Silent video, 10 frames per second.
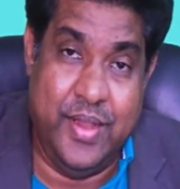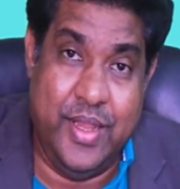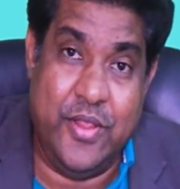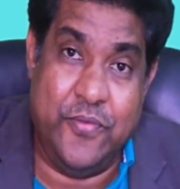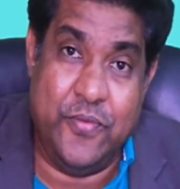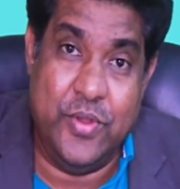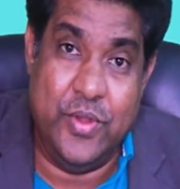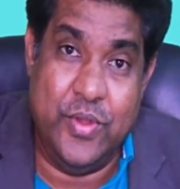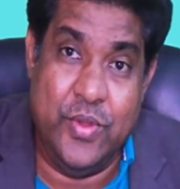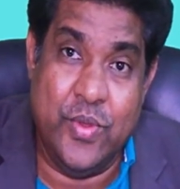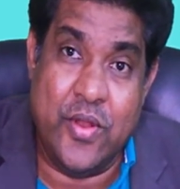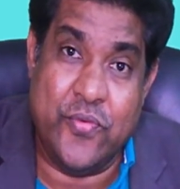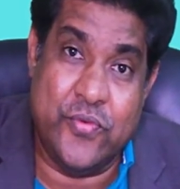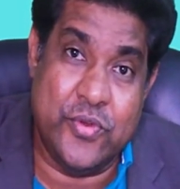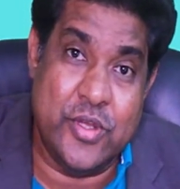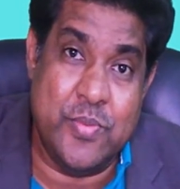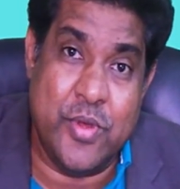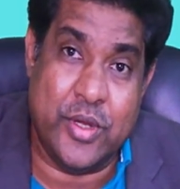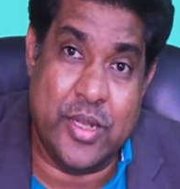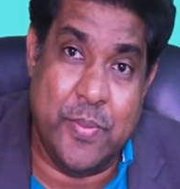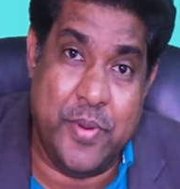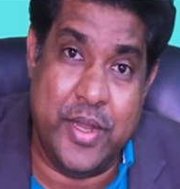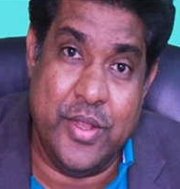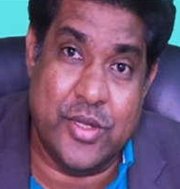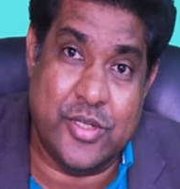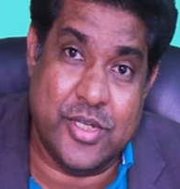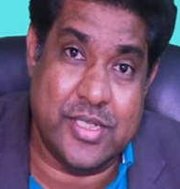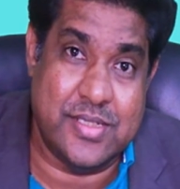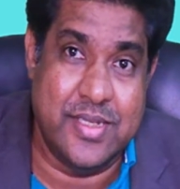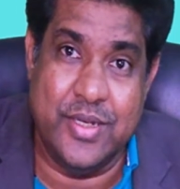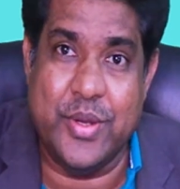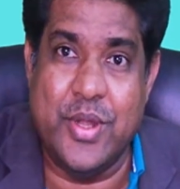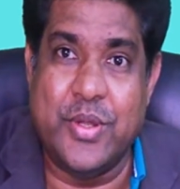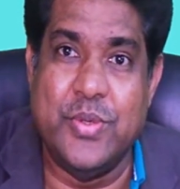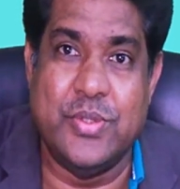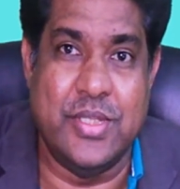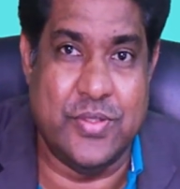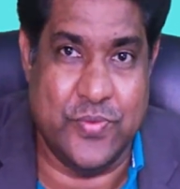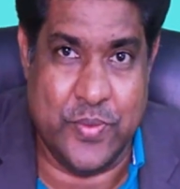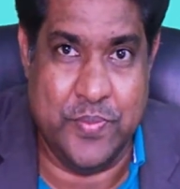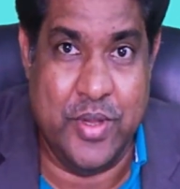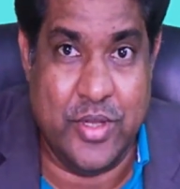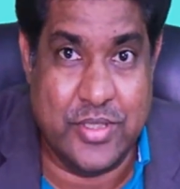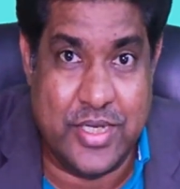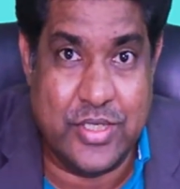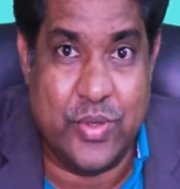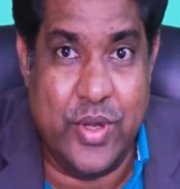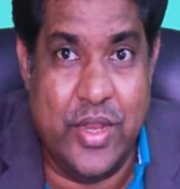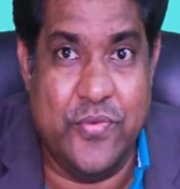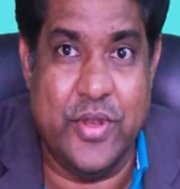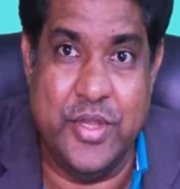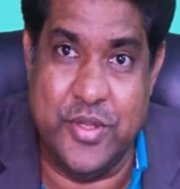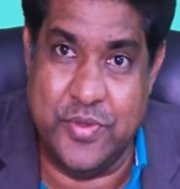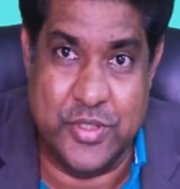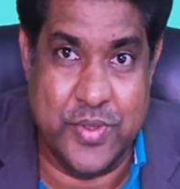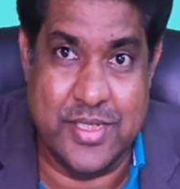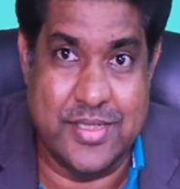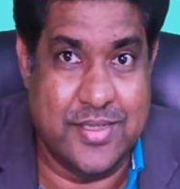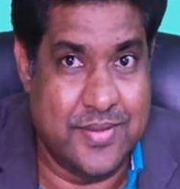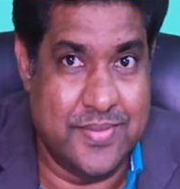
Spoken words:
If you are a firm or company or trust, then you cannot use this form because it is only for individuals.